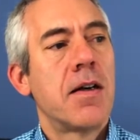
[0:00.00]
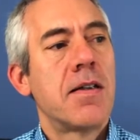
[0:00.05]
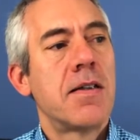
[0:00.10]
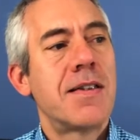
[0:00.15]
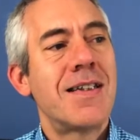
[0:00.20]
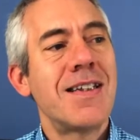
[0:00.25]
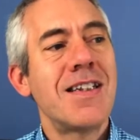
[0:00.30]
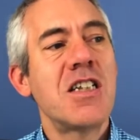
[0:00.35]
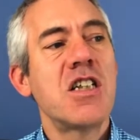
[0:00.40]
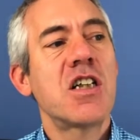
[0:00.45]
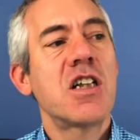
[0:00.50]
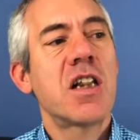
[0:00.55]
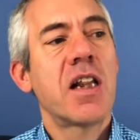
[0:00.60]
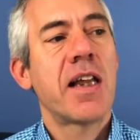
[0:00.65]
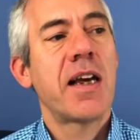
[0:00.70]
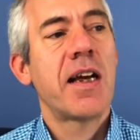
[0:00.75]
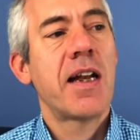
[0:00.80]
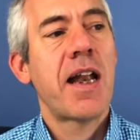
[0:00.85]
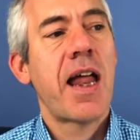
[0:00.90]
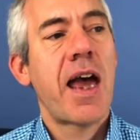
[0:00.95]

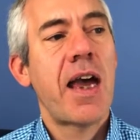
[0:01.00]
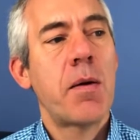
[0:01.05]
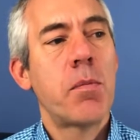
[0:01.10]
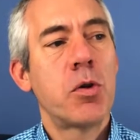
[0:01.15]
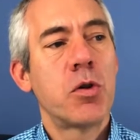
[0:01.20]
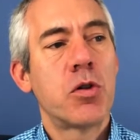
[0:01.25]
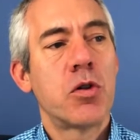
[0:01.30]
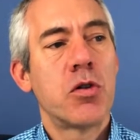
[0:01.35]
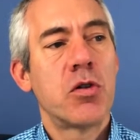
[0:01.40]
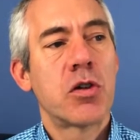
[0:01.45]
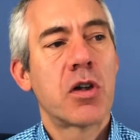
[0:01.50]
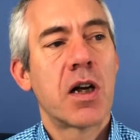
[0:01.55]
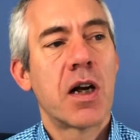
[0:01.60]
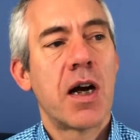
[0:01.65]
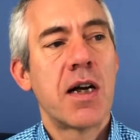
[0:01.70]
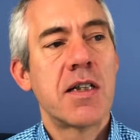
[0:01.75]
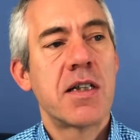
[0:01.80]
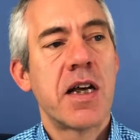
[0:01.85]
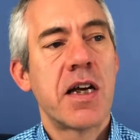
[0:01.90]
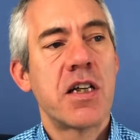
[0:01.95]
Digitally enabled
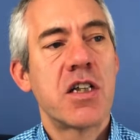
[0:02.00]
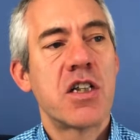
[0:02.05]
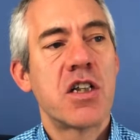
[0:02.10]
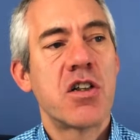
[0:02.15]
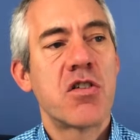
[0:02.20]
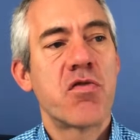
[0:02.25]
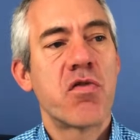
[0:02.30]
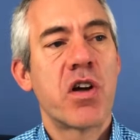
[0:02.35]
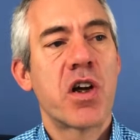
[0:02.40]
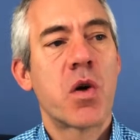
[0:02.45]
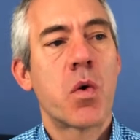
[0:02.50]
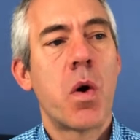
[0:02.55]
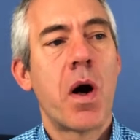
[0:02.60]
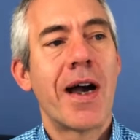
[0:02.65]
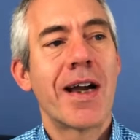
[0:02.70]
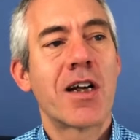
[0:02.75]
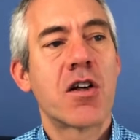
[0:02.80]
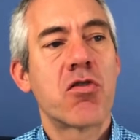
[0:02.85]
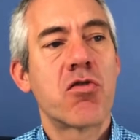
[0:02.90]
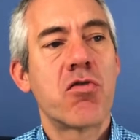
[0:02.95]
organisations require
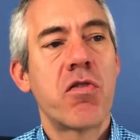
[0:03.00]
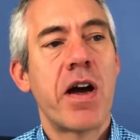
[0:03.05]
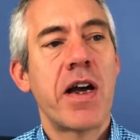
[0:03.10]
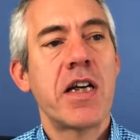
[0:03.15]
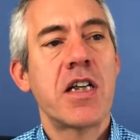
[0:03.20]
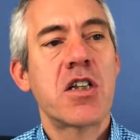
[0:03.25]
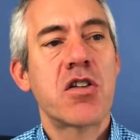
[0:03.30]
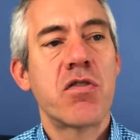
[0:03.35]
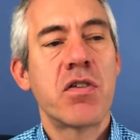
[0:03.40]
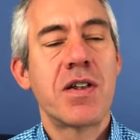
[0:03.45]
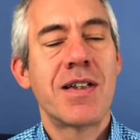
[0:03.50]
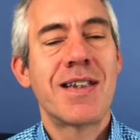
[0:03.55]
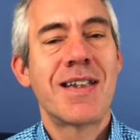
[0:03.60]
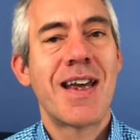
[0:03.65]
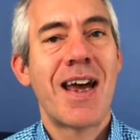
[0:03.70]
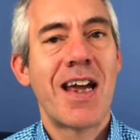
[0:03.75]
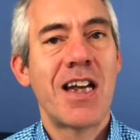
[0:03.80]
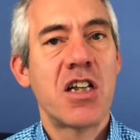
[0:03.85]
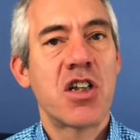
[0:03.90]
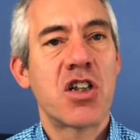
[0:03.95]
greater
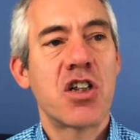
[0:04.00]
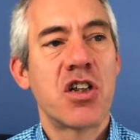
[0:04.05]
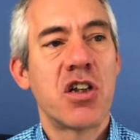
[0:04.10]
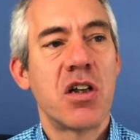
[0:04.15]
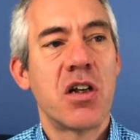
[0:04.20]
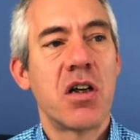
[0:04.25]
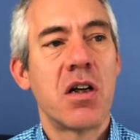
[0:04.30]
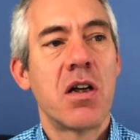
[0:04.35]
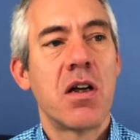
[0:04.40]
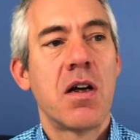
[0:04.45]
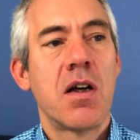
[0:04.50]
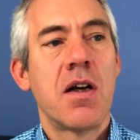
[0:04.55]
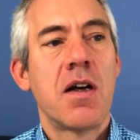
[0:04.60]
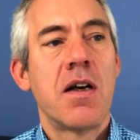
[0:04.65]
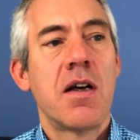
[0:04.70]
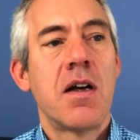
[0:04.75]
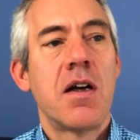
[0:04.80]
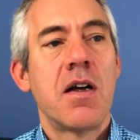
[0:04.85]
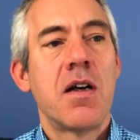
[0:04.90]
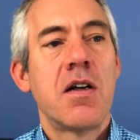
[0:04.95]
attention
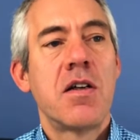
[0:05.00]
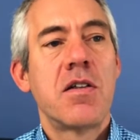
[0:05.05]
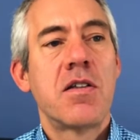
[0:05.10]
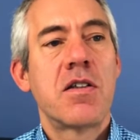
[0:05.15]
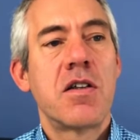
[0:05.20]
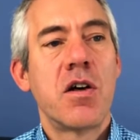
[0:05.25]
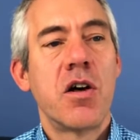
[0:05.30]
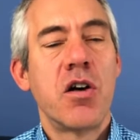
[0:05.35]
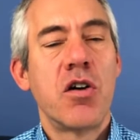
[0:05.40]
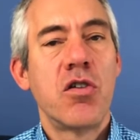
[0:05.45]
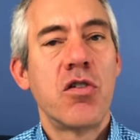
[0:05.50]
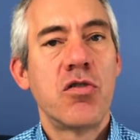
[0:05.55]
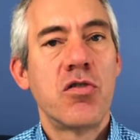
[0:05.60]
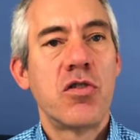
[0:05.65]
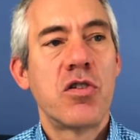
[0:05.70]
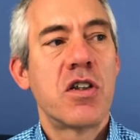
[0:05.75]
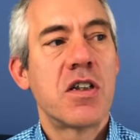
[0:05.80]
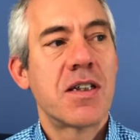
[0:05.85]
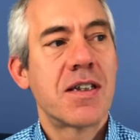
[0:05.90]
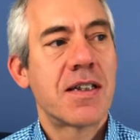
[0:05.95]
to
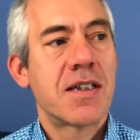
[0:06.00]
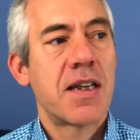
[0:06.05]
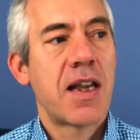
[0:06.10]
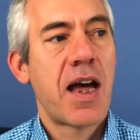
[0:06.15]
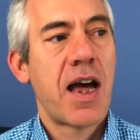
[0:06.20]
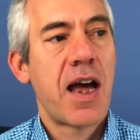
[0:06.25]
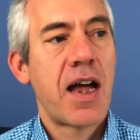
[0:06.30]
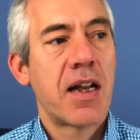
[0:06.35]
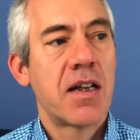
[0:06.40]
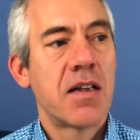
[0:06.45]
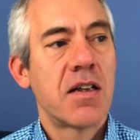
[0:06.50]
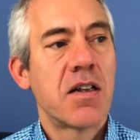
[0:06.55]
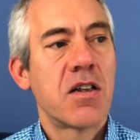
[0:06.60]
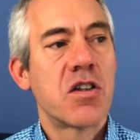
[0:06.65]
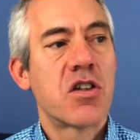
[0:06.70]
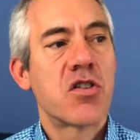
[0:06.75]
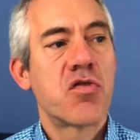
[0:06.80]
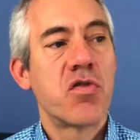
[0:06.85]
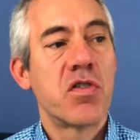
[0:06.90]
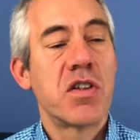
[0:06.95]
understand
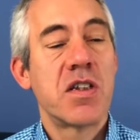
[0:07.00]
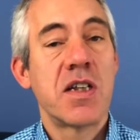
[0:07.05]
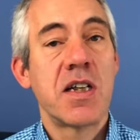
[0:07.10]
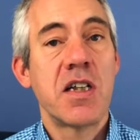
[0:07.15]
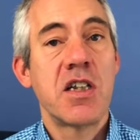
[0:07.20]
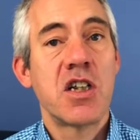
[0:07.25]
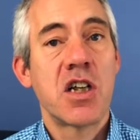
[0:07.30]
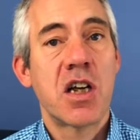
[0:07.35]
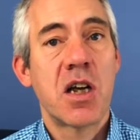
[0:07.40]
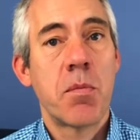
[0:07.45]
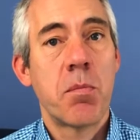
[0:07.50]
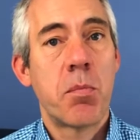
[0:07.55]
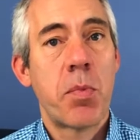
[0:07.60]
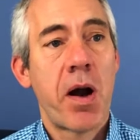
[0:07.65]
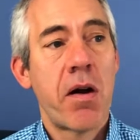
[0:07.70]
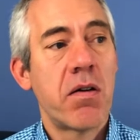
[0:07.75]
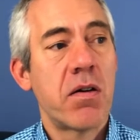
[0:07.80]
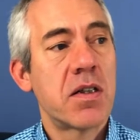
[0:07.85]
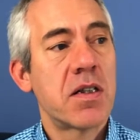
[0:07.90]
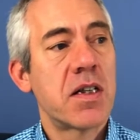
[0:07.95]
strategic
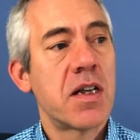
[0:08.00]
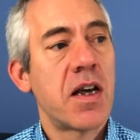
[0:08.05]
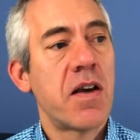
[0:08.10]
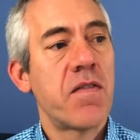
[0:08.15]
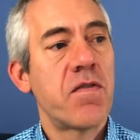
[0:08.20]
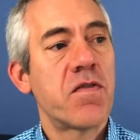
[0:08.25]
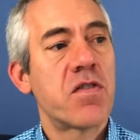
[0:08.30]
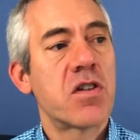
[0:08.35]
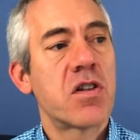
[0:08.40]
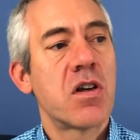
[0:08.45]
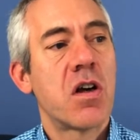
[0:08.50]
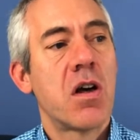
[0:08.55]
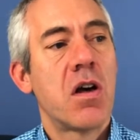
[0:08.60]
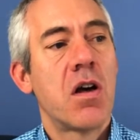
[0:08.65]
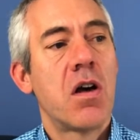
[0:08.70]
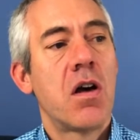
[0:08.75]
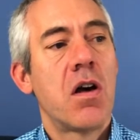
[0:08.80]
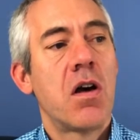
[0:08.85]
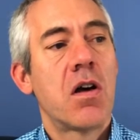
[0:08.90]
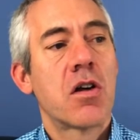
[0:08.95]
imperatives,
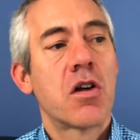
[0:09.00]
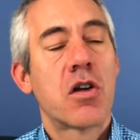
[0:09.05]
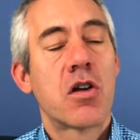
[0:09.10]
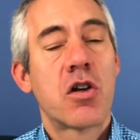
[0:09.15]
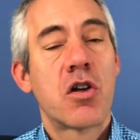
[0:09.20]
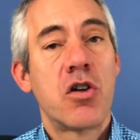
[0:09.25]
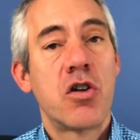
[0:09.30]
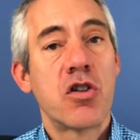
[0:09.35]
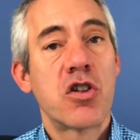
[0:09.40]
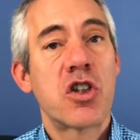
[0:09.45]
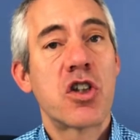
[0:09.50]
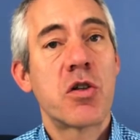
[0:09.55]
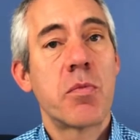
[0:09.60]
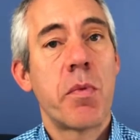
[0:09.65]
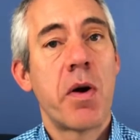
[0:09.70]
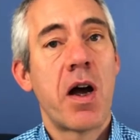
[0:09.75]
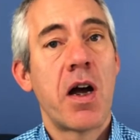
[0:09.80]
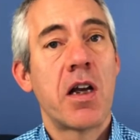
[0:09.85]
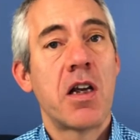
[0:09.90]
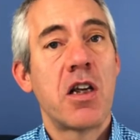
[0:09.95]

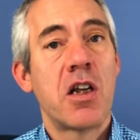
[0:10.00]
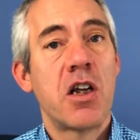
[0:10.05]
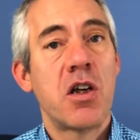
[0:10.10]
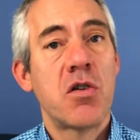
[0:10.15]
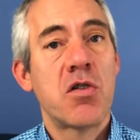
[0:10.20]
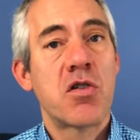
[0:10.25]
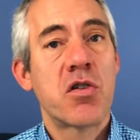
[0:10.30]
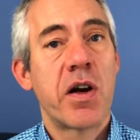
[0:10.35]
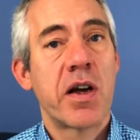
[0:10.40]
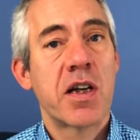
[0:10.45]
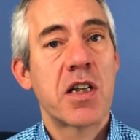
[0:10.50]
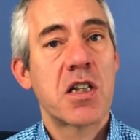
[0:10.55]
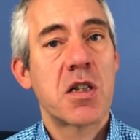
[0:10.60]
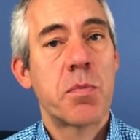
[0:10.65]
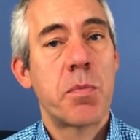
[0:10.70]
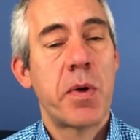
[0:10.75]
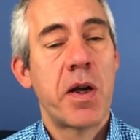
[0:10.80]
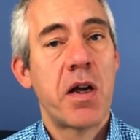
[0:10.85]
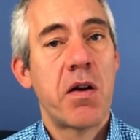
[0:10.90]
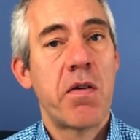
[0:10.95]
customer and user
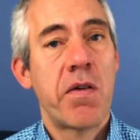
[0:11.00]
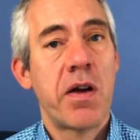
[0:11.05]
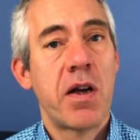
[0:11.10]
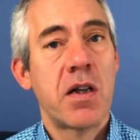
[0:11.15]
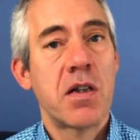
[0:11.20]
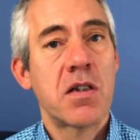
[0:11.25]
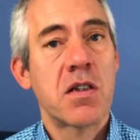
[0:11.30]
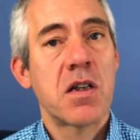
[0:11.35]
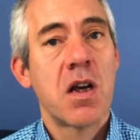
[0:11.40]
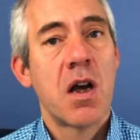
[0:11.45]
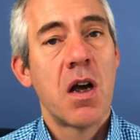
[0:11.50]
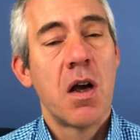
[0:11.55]
experience,